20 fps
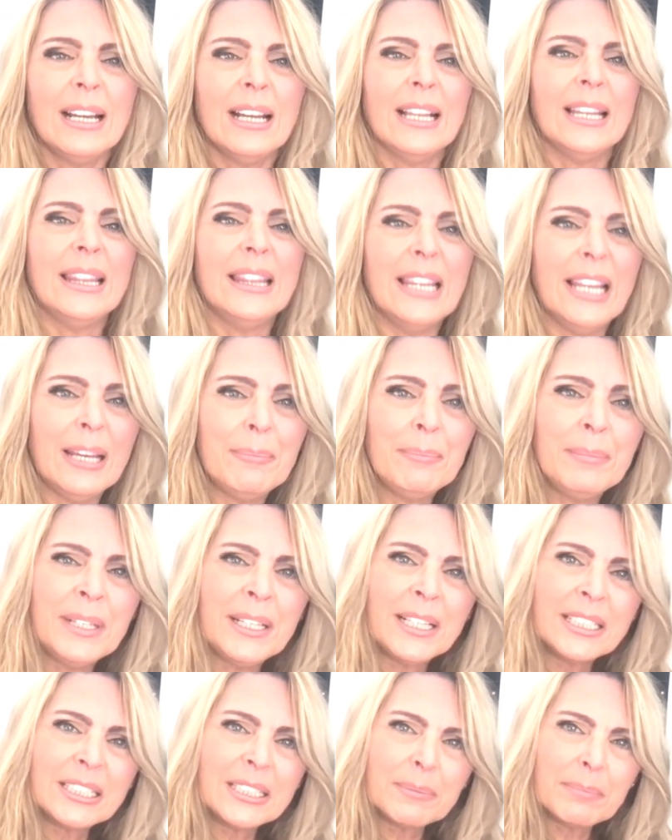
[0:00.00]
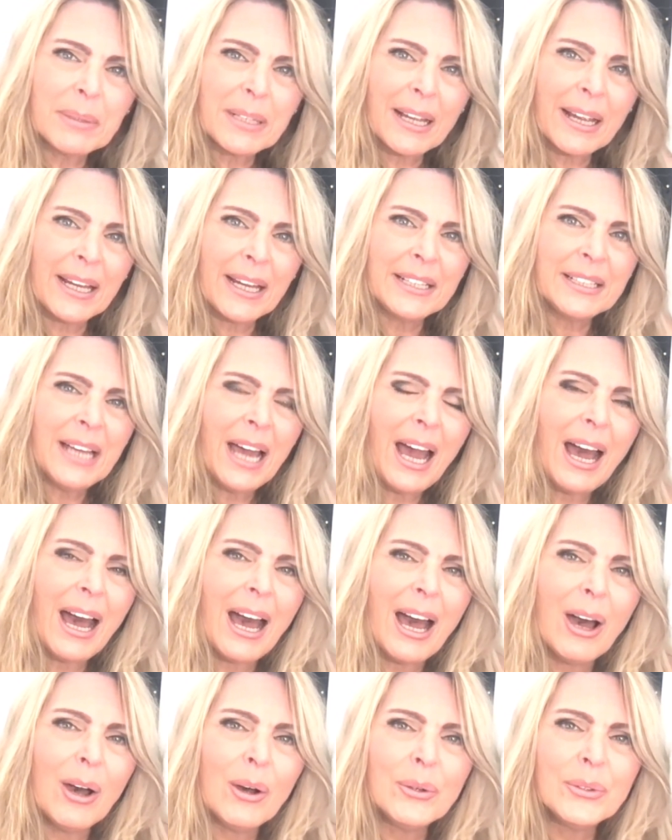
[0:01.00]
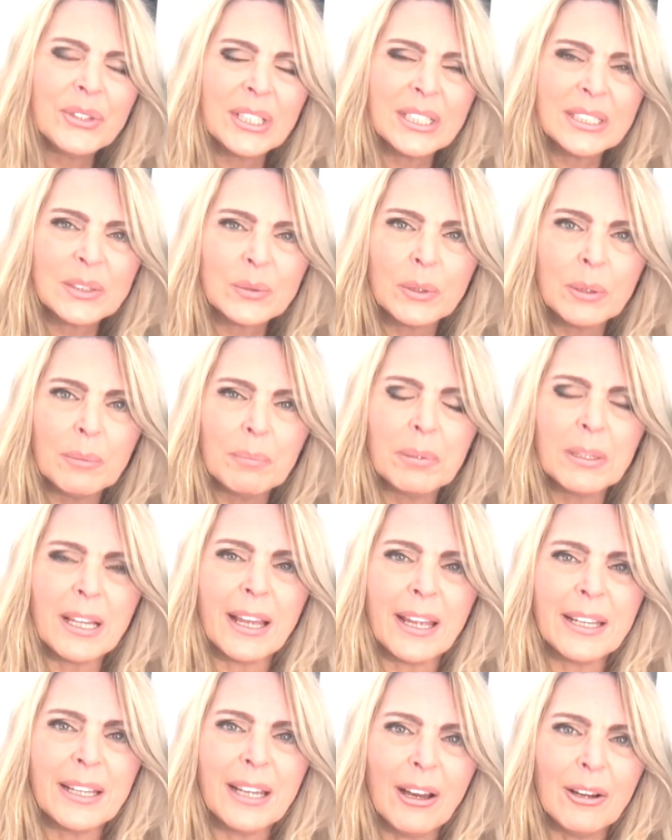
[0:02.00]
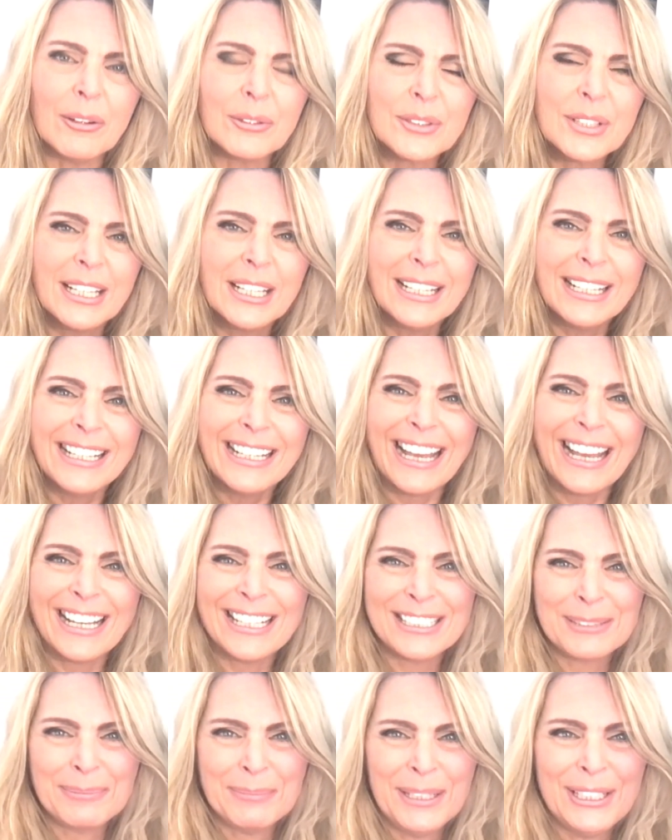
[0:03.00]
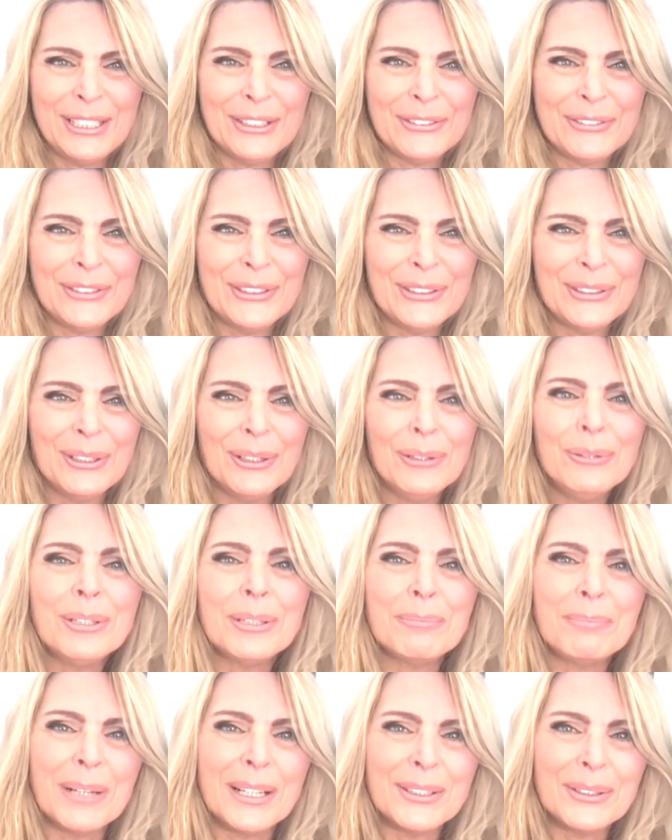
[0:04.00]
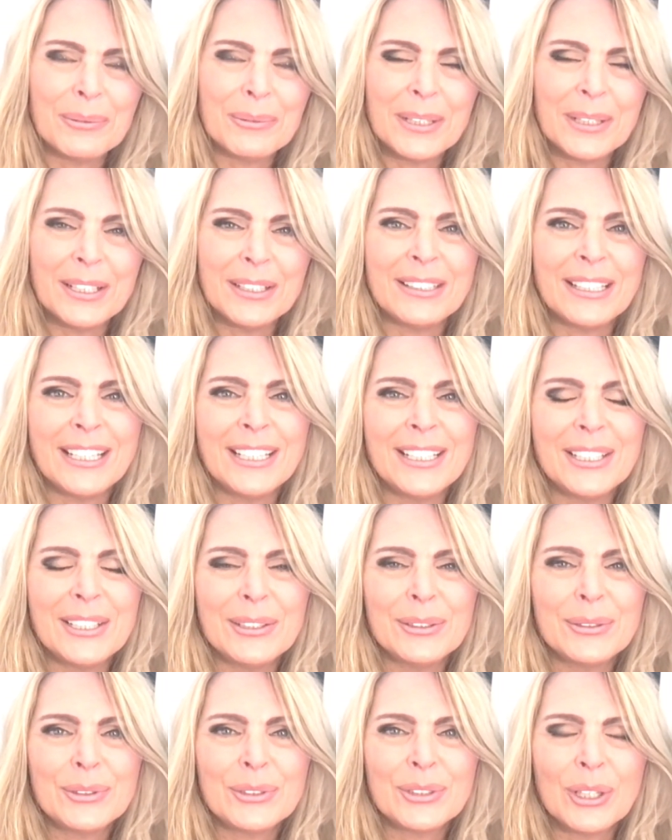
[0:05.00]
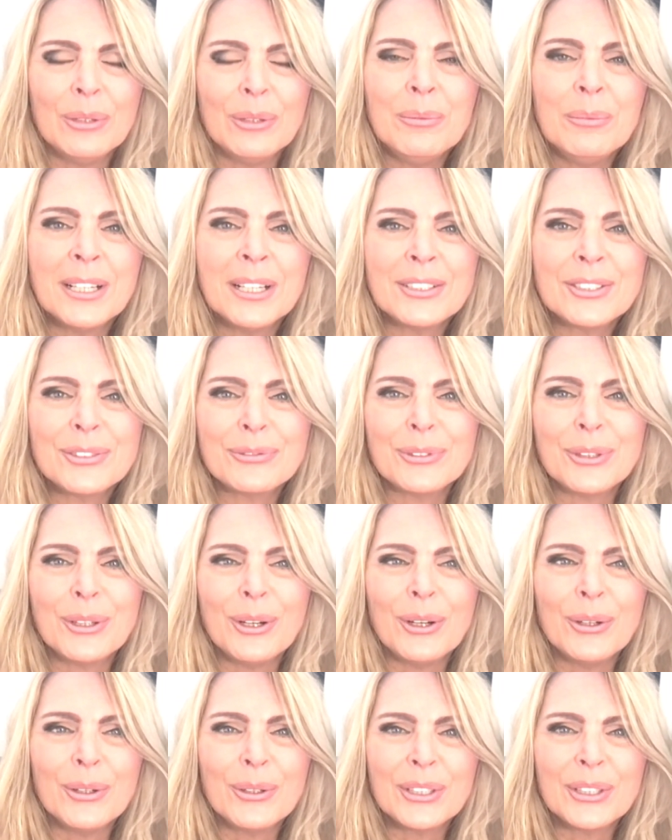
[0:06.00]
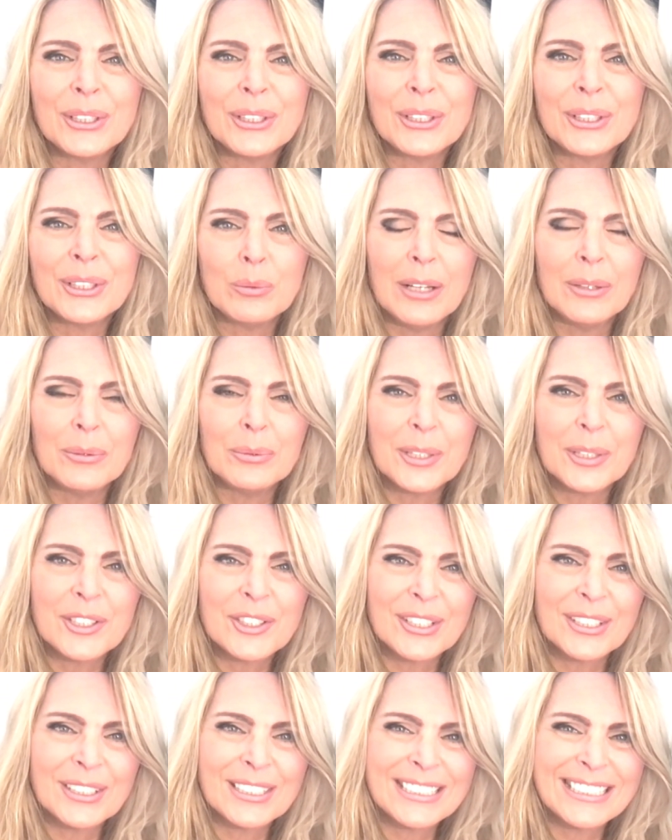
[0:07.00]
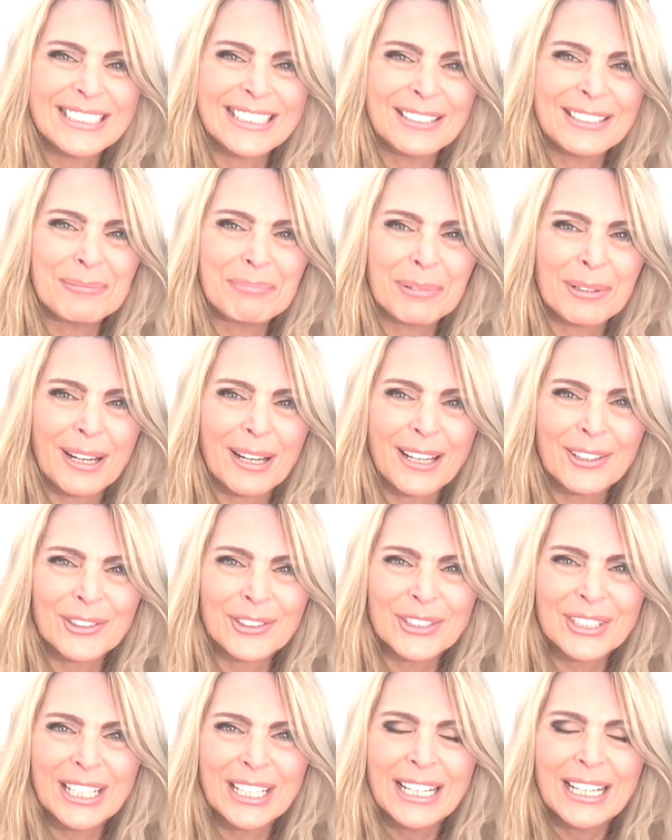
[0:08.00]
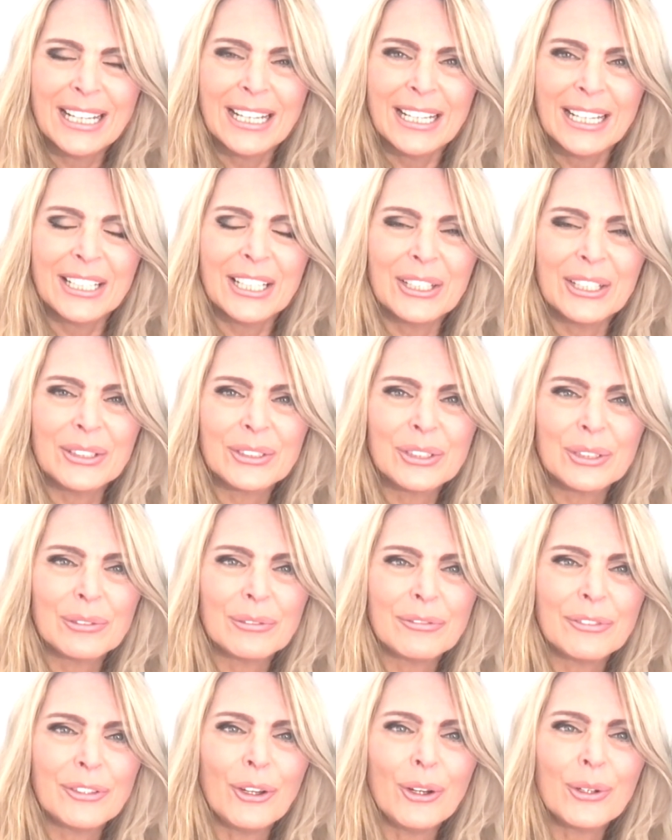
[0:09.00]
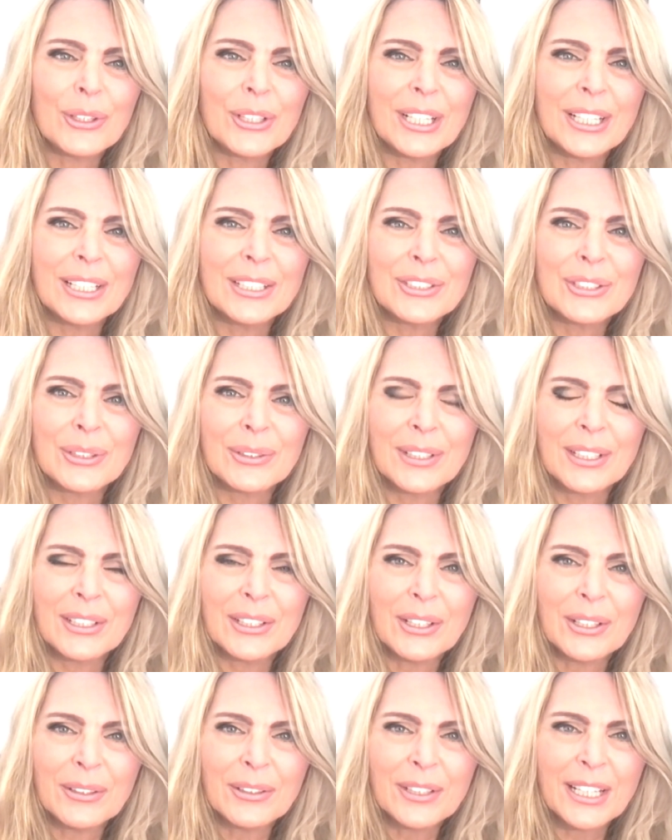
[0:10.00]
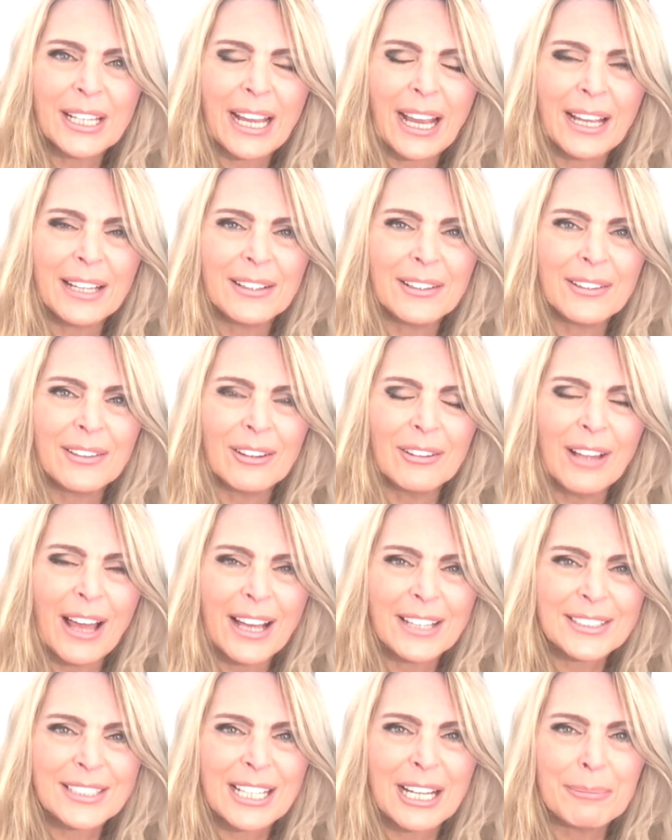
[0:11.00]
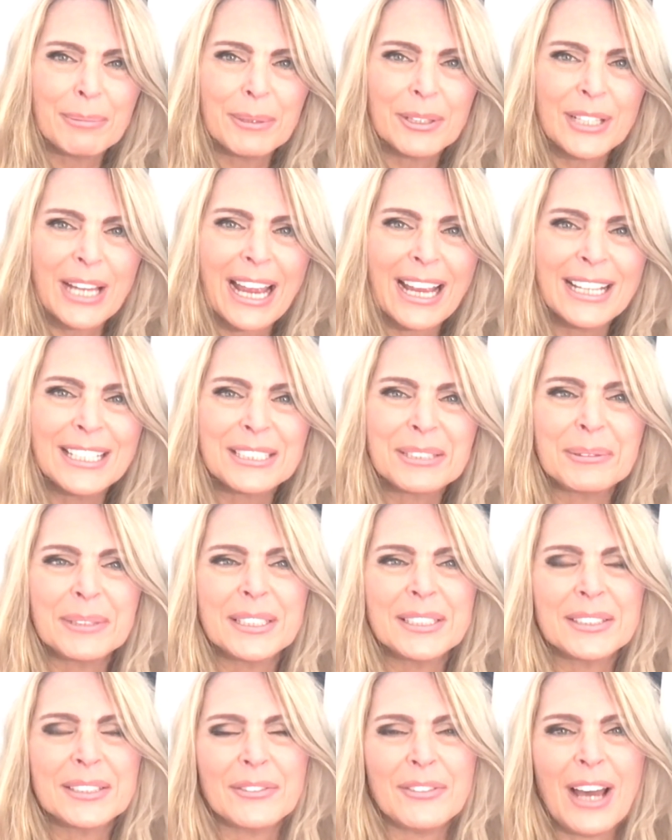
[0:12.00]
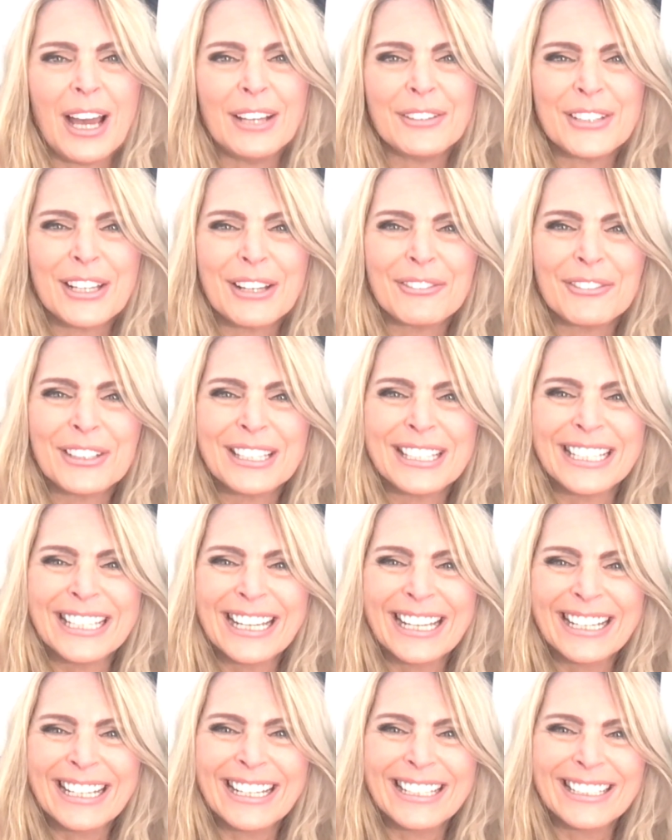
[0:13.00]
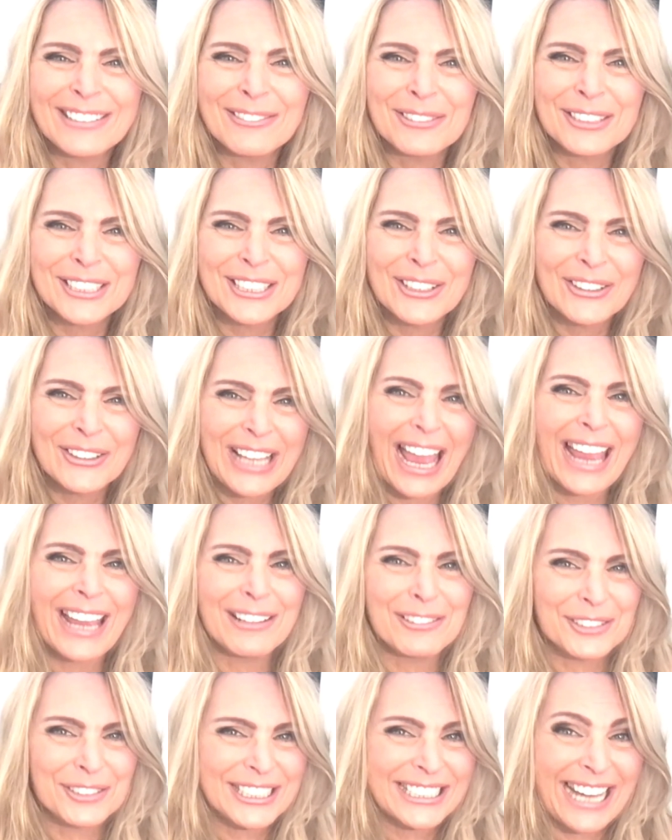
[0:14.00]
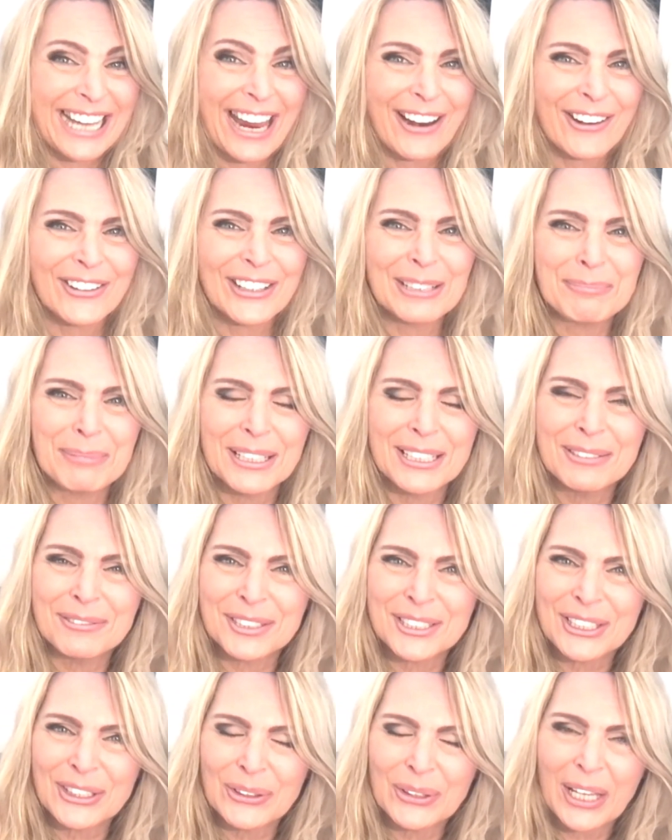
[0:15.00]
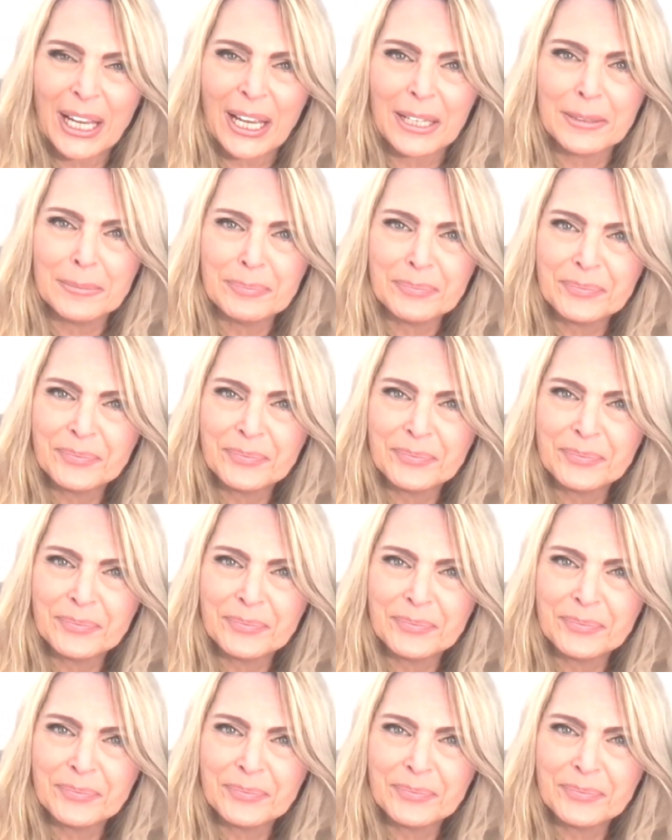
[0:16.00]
Let me explain how this will play out. As many of you know, and by the way, thank you so much for all your well wishes and prayers here to Florida during the hurricane in the last couple of days. We survived everything and it was okay. It was scary, but it was okay.